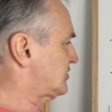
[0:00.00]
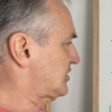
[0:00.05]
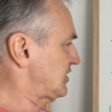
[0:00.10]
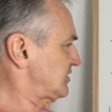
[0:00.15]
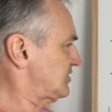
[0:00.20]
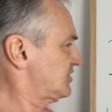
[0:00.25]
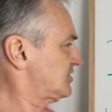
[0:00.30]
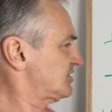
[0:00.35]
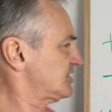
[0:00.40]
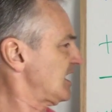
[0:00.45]
the
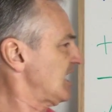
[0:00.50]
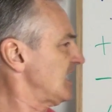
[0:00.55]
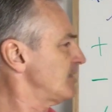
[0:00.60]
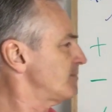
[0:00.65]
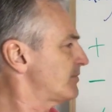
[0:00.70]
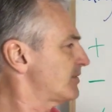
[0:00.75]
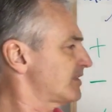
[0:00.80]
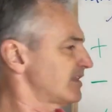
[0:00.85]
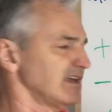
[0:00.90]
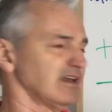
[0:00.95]
same
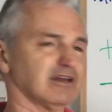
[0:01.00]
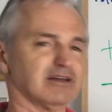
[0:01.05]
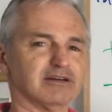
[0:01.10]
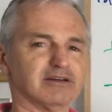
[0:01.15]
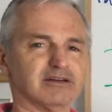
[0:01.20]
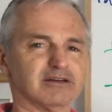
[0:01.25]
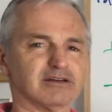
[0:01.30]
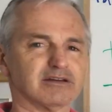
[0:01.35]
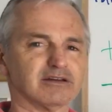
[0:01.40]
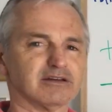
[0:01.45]

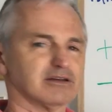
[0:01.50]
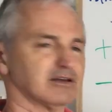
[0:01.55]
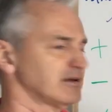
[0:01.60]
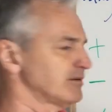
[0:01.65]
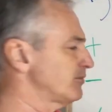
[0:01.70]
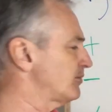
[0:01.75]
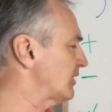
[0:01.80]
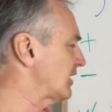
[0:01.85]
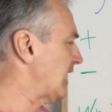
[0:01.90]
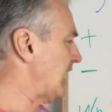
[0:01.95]
thing,
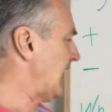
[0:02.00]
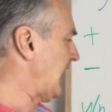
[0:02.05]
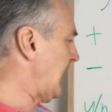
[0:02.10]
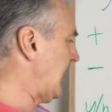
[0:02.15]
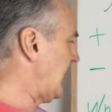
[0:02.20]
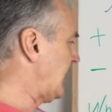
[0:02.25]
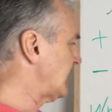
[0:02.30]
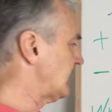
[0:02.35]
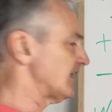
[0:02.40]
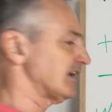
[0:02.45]
but I
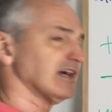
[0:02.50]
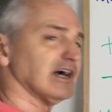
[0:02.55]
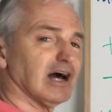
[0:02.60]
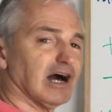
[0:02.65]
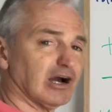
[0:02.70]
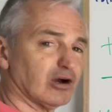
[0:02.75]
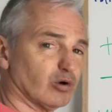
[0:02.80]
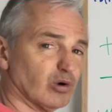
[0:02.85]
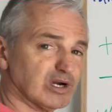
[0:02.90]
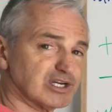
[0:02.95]
add a
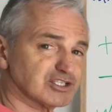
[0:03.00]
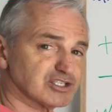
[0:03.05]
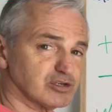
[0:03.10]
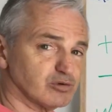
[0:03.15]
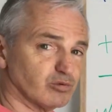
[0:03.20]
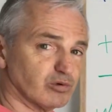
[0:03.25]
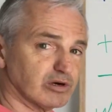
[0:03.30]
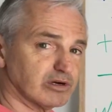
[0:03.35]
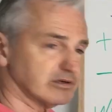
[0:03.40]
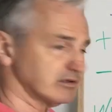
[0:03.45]
question
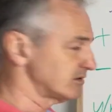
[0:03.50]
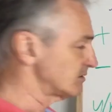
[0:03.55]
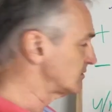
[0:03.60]
word.